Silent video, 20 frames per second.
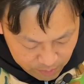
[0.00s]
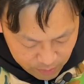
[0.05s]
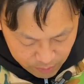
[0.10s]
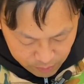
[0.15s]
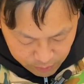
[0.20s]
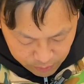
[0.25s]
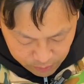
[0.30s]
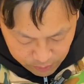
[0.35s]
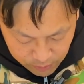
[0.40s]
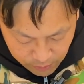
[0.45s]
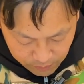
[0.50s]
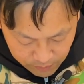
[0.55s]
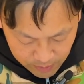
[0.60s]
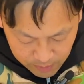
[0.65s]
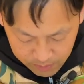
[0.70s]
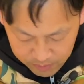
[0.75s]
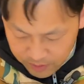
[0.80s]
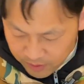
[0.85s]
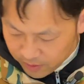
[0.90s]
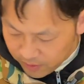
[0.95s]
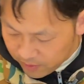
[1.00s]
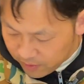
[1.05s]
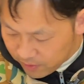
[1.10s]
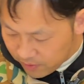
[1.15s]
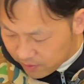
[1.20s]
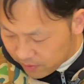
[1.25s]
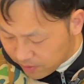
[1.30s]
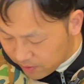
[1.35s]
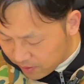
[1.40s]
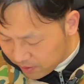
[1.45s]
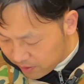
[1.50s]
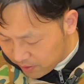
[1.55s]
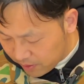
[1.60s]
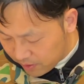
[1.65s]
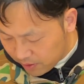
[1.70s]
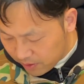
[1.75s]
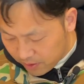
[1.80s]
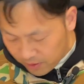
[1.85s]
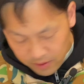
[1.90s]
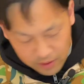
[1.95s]
build two of them. So
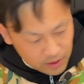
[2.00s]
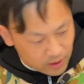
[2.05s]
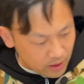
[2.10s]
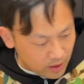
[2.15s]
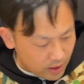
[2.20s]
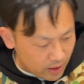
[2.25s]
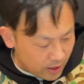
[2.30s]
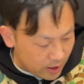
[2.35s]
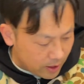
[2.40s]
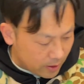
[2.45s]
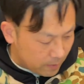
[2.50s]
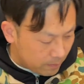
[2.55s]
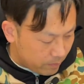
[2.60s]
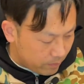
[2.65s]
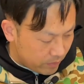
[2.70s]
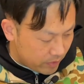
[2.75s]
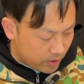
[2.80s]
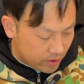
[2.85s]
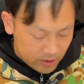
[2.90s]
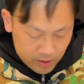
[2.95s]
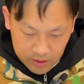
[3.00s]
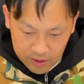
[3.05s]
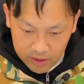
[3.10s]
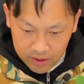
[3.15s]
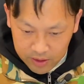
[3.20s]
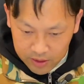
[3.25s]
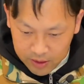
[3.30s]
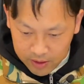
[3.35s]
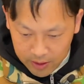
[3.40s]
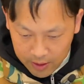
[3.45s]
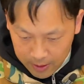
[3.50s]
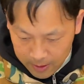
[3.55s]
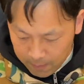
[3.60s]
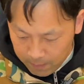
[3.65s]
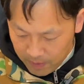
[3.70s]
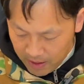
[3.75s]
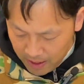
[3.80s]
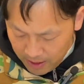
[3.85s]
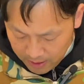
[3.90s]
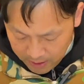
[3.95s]
at the
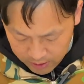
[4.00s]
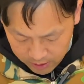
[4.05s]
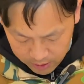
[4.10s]
back,